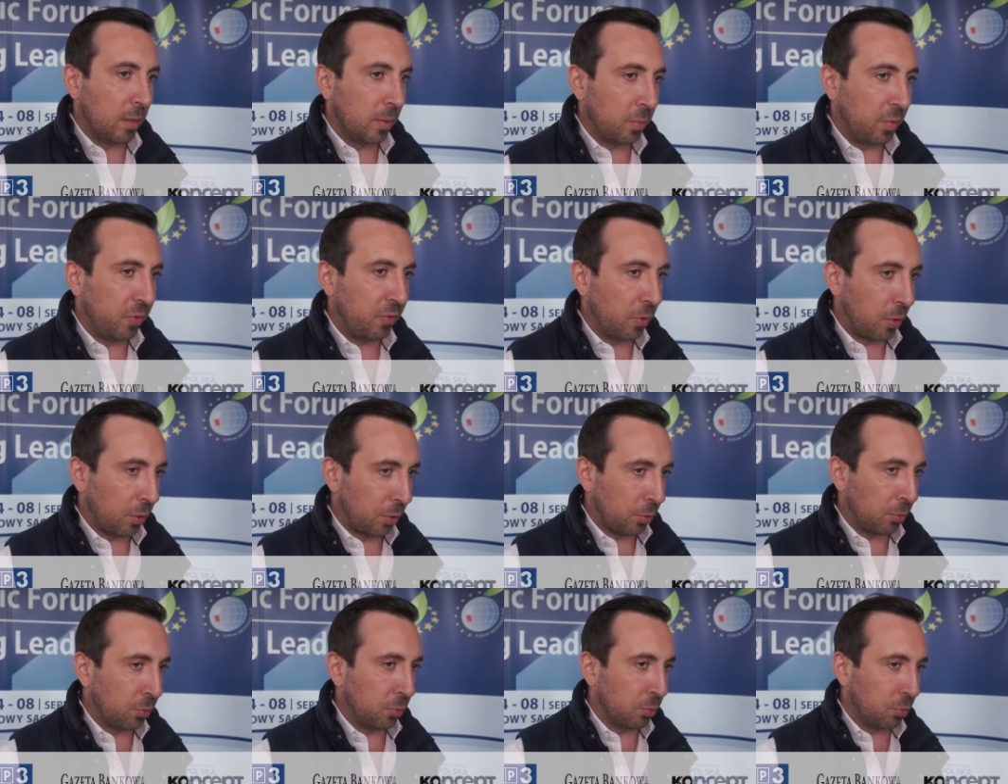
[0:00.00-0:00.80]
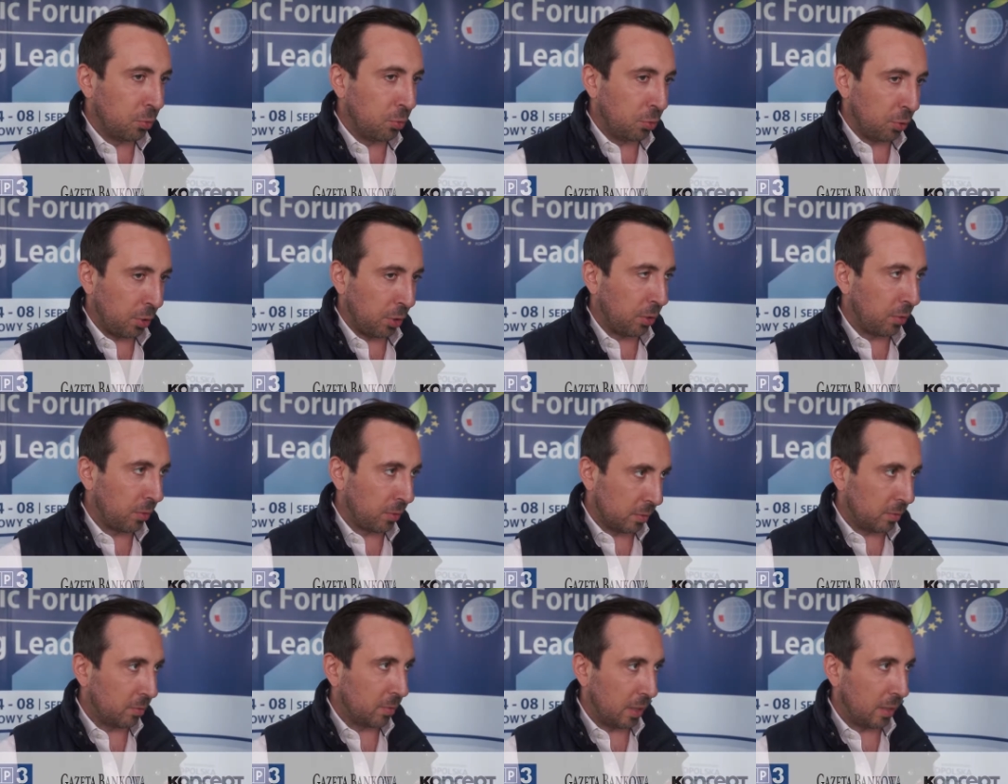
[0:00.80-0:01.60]
before you do
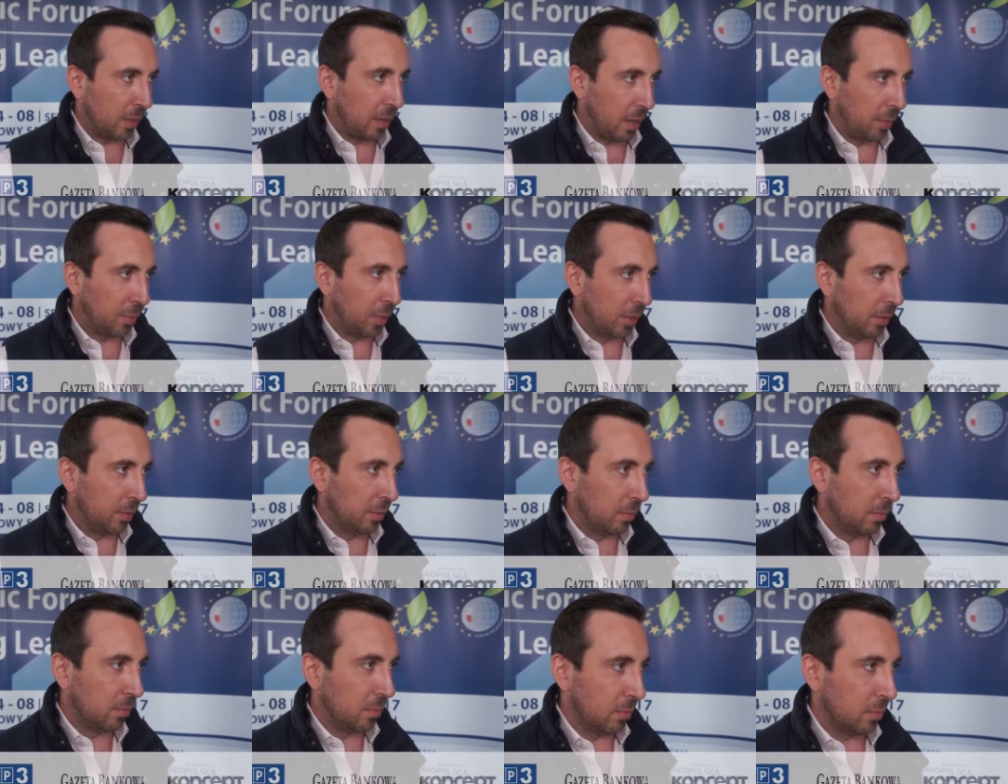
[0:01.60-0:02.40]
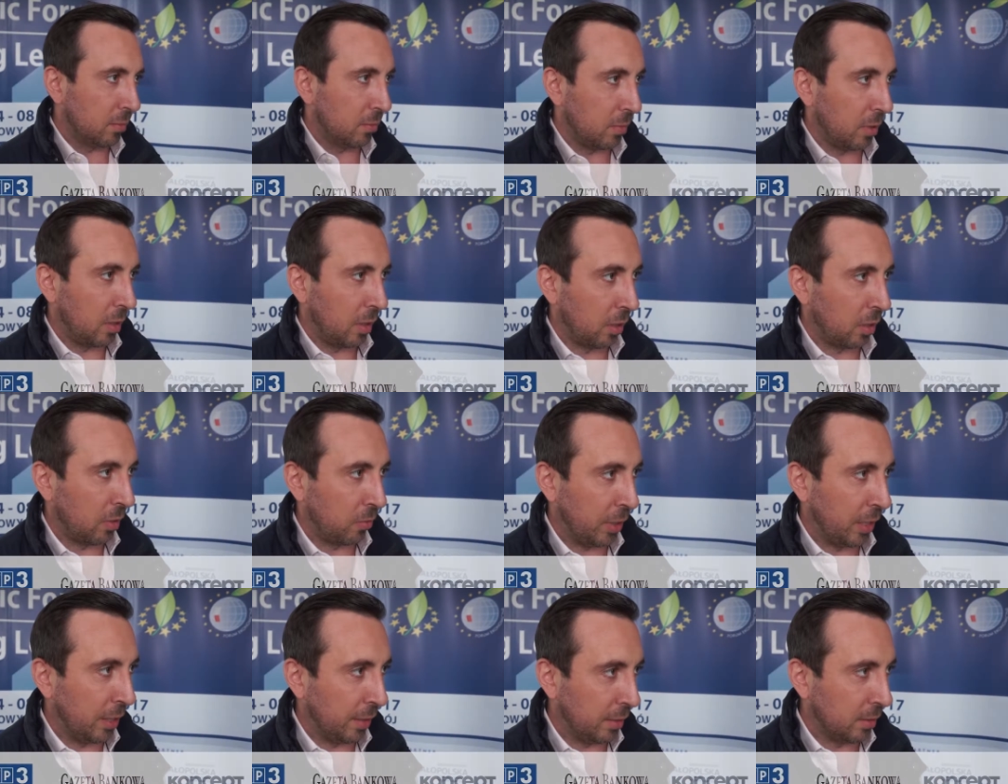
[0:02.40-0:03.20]
your, a
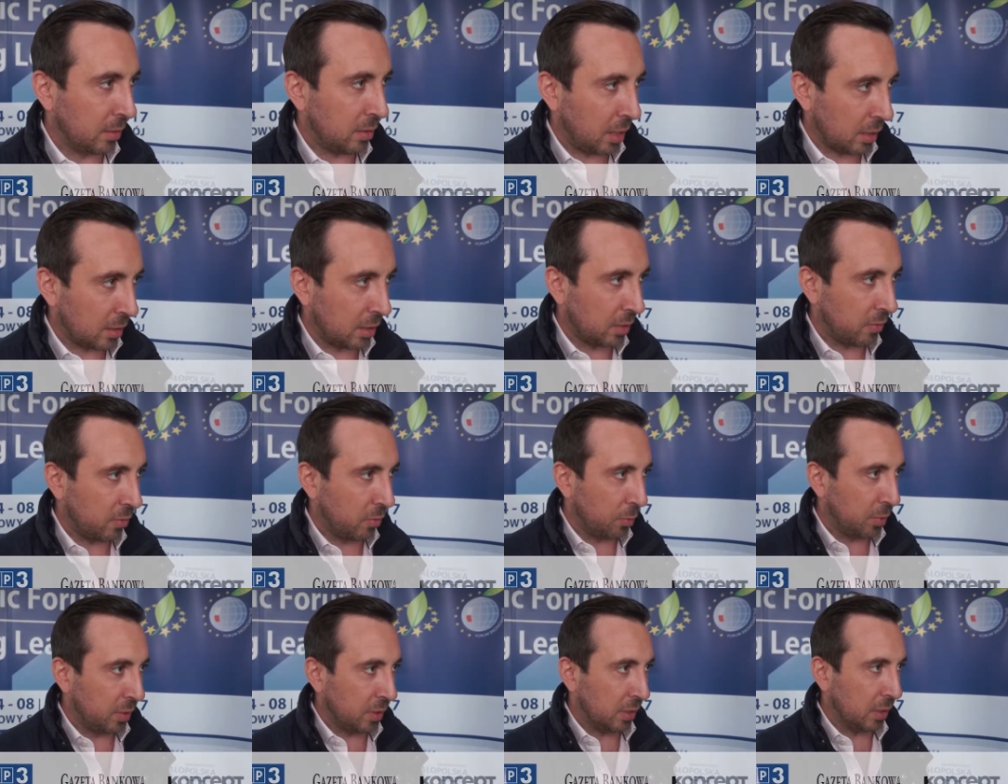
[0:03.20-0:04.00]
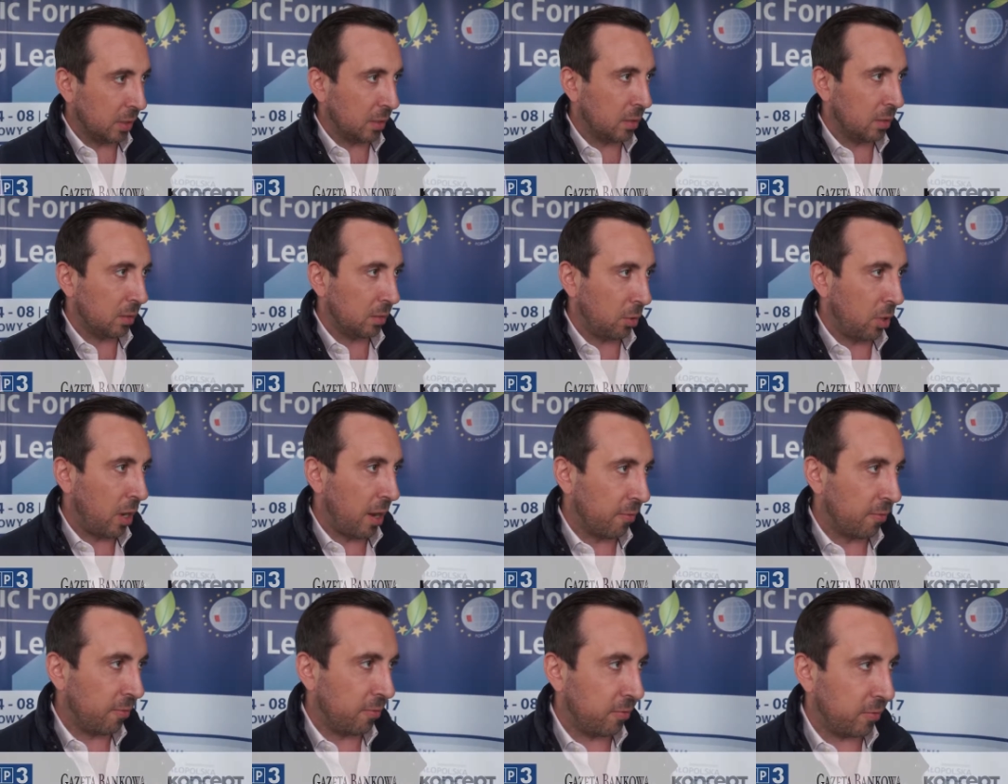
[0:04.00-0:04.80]
really successful business, you
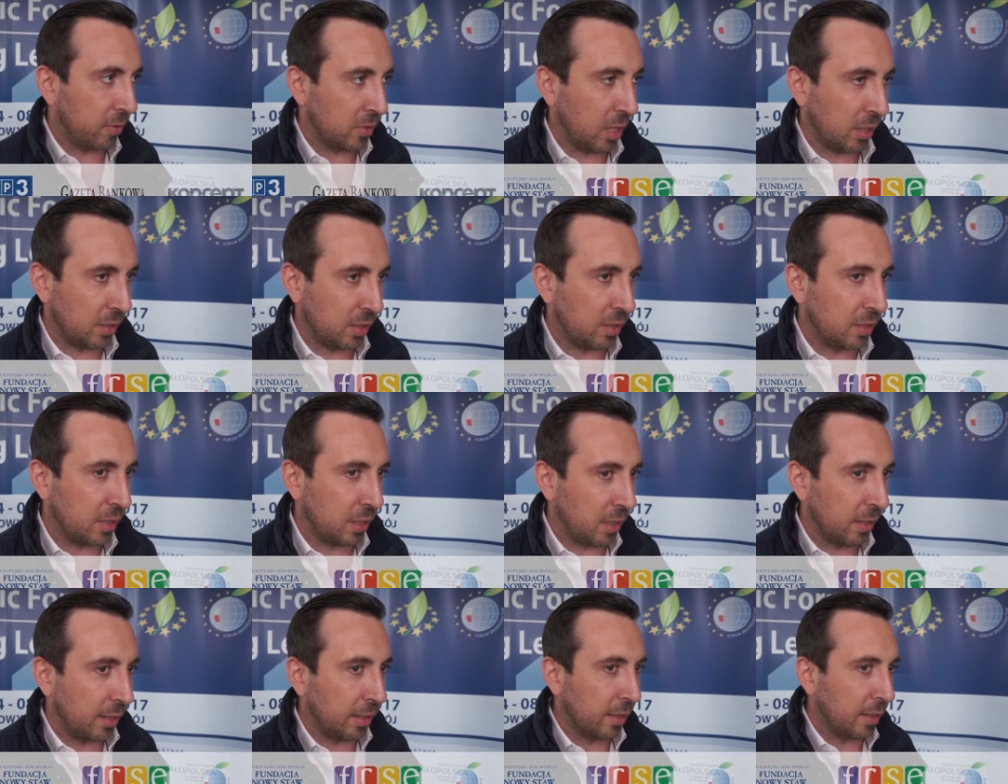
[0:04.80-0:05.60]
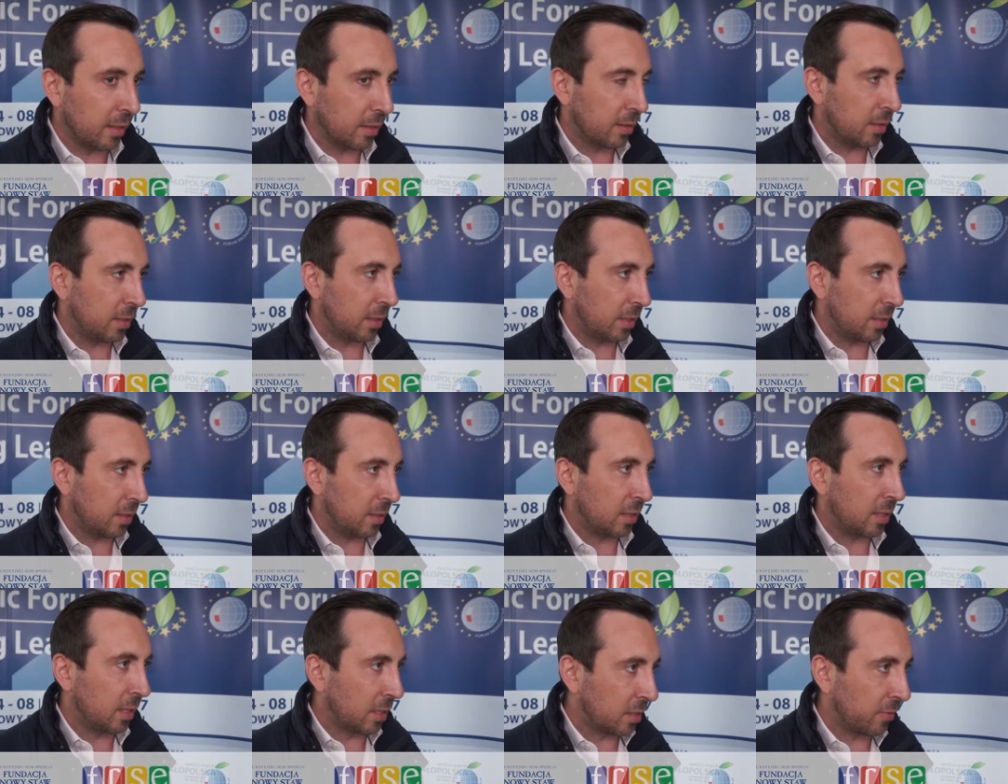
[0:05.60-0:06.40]
have statistically
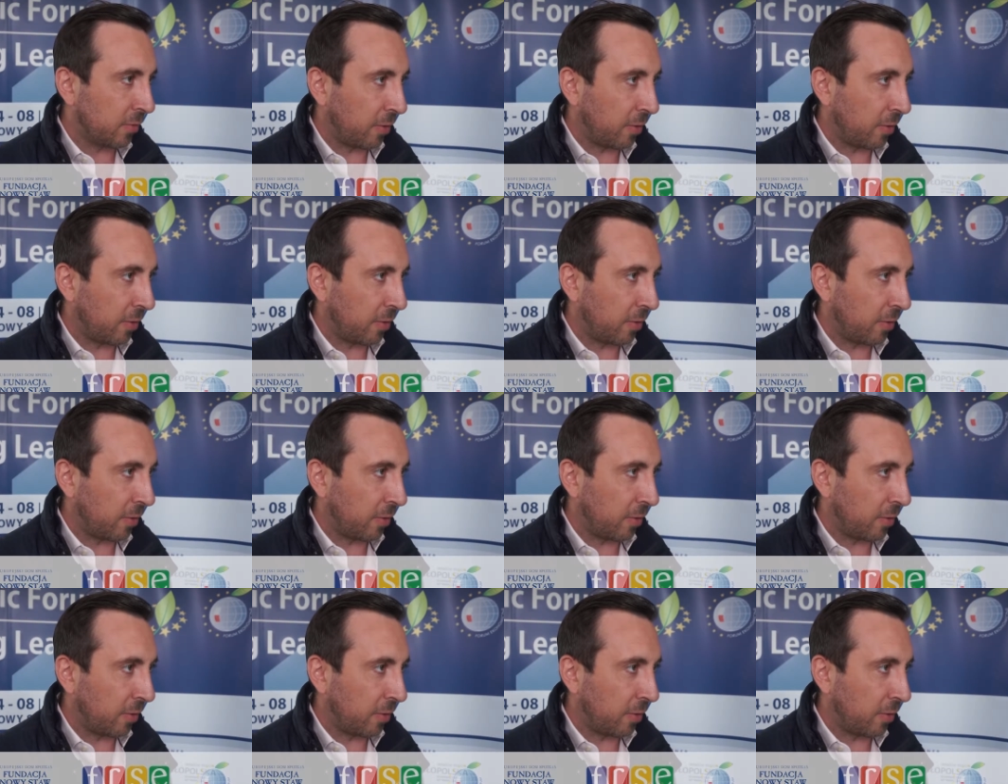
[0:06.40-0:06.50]
6